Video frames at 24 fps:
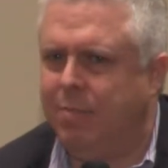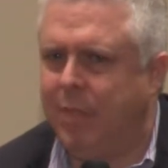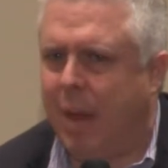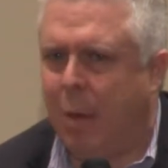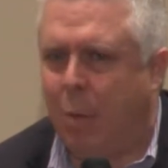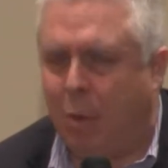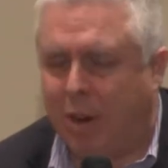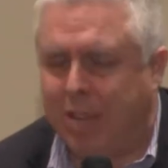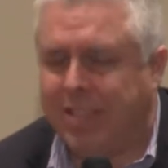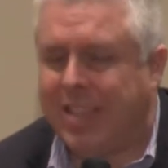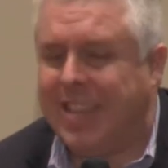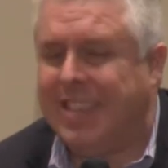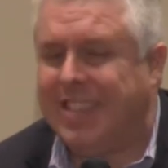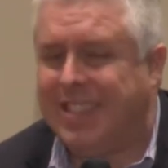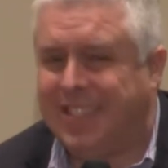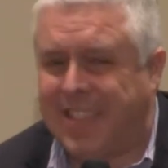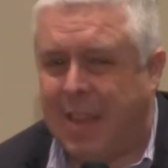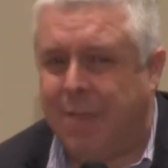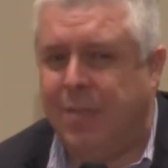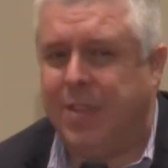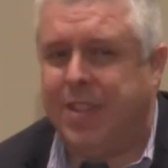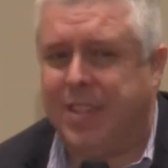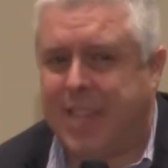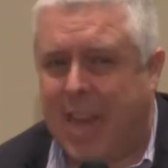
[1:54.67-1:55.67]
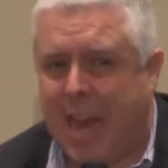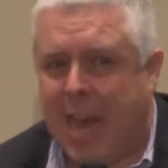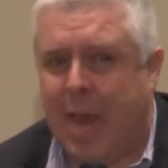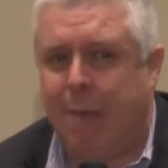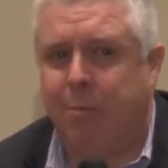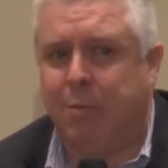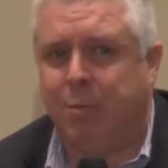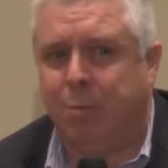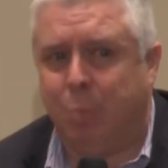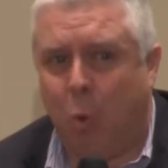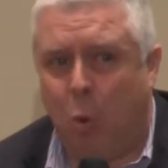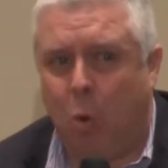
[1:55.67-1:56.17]
I want to say, seven
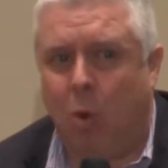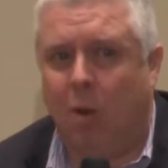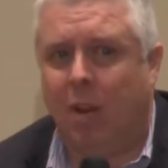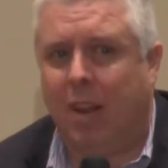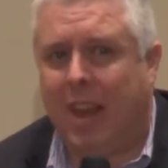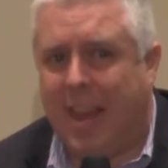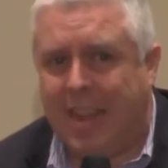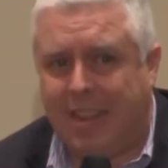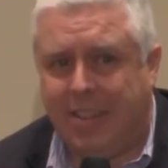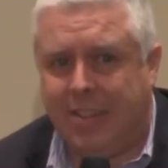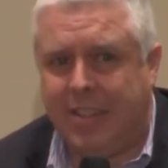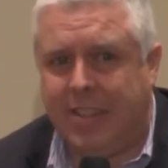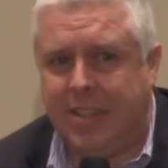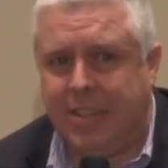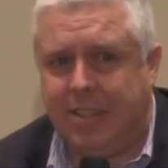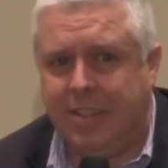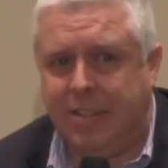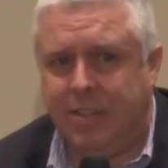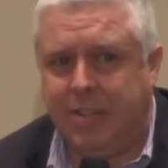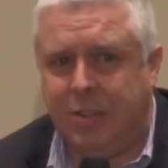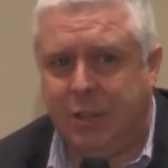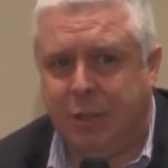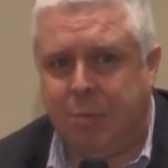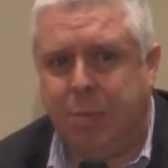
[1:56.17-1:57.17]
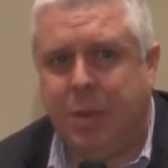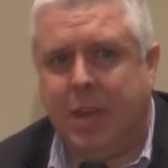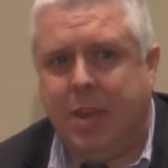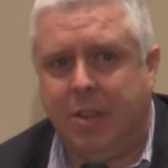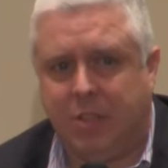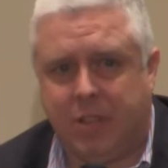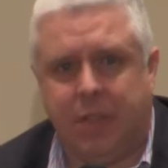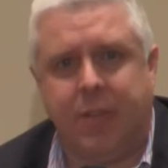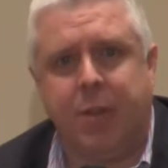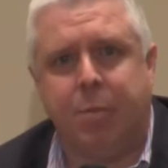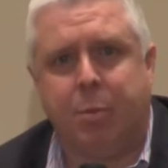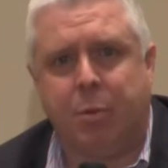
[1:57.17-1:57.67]
times more likely to be,
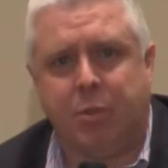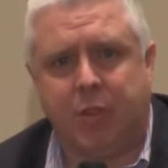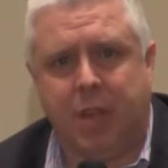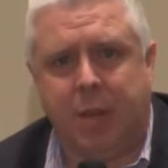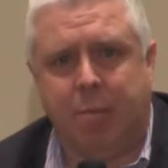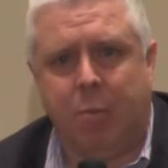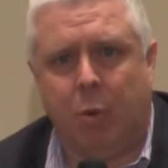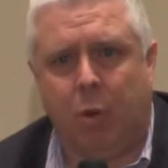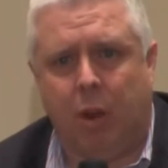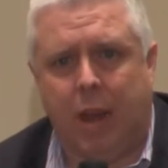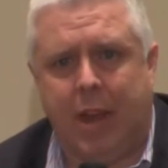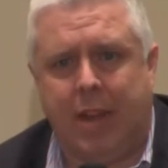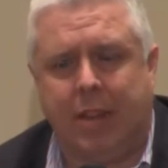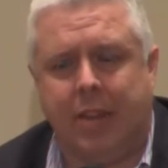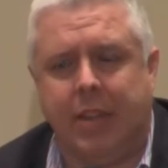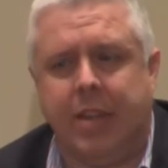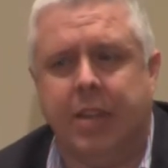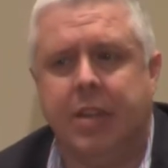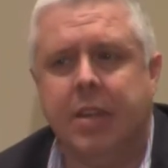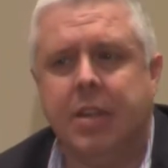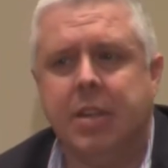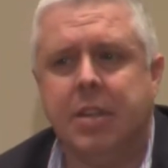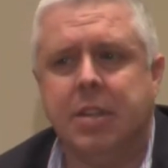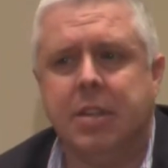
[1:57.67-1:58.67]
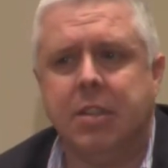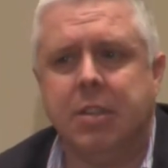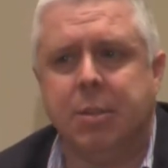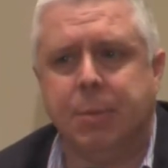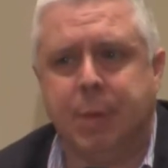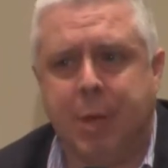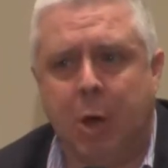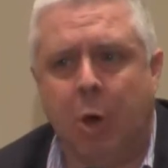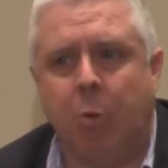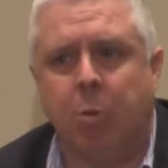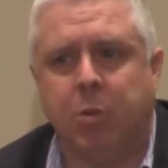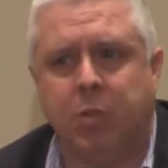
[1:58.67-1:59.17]
70% more likely
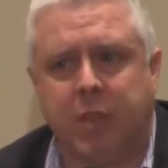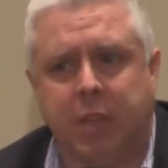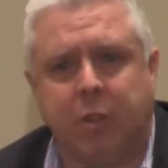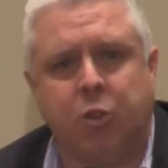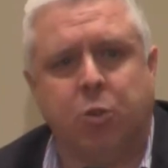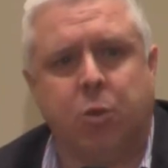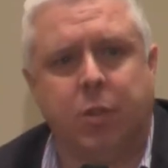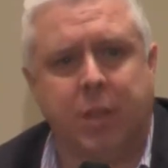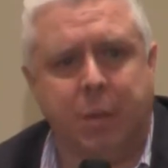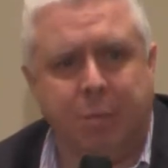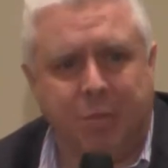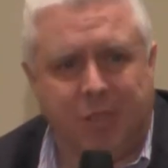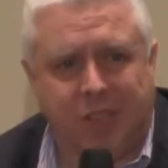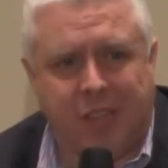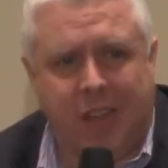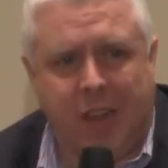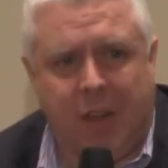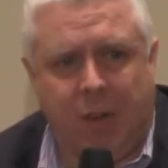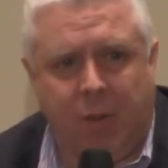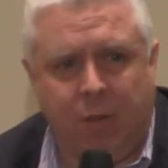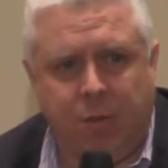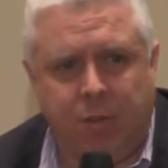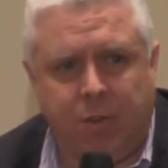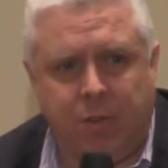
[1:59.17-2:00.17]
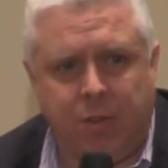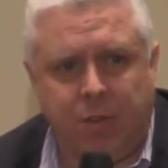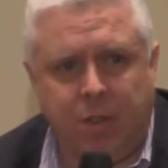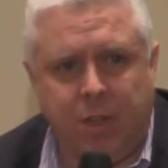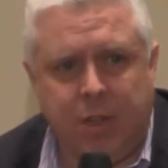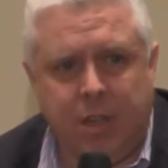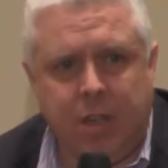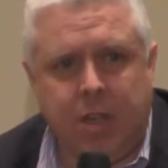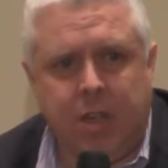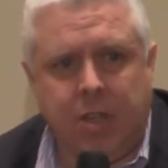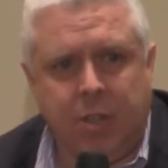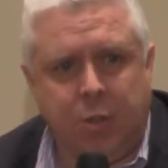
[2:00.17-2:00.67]
to be homosexual themselves.
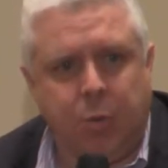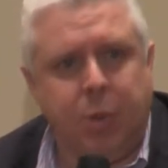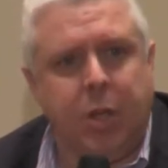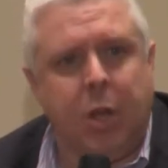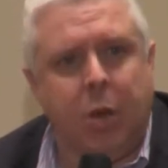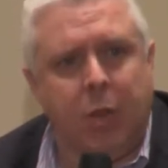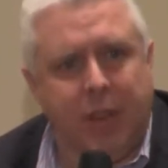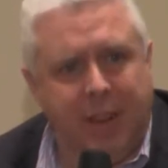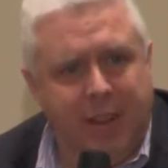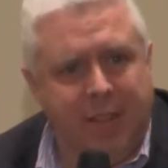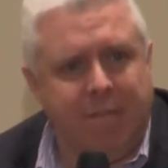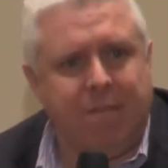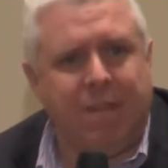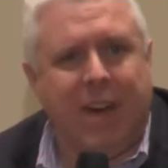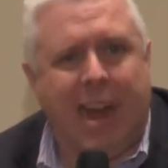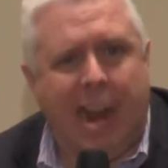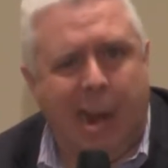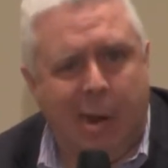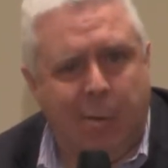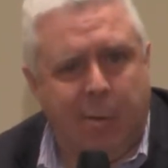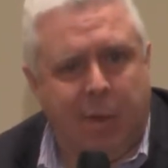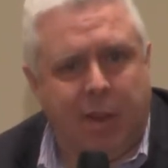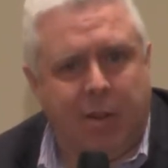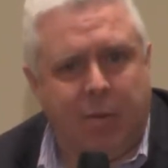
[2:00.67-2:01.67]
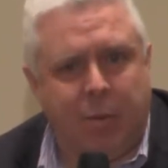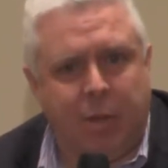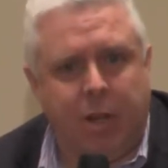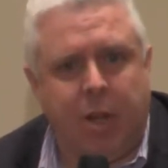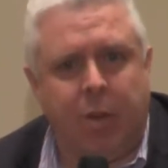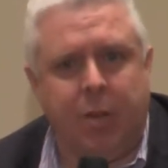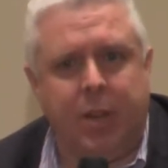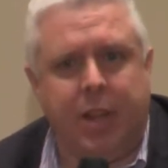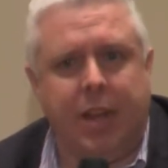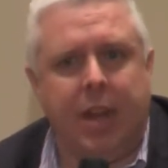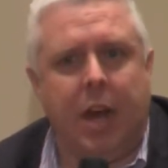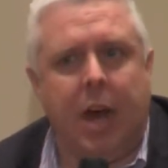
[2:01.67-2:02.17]
So we know that environment, we
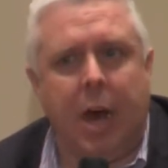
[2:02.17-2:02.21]
know that